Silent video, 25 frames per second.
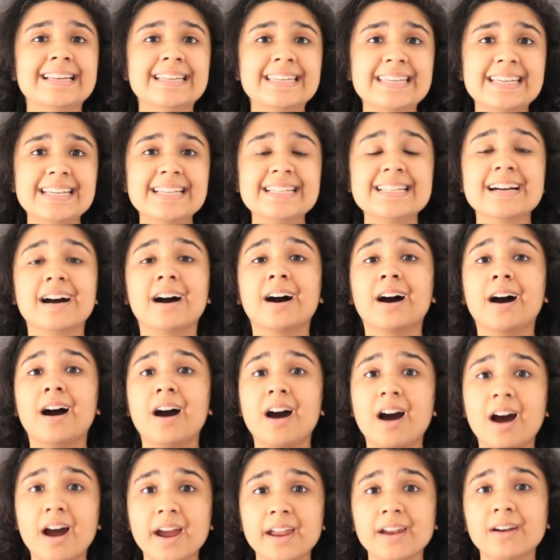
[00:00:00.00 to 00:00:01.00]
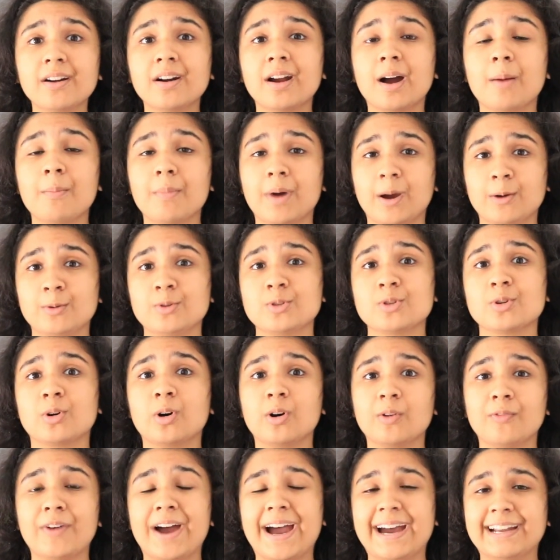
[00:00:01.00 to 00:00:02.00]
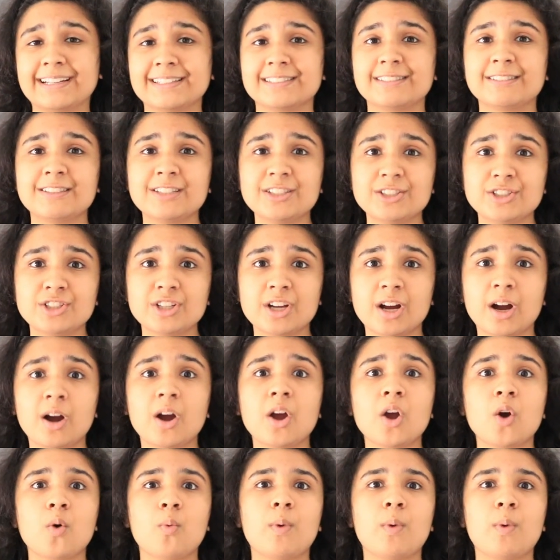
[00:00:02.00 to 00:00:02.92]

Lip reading: need a higher amount of anesthesia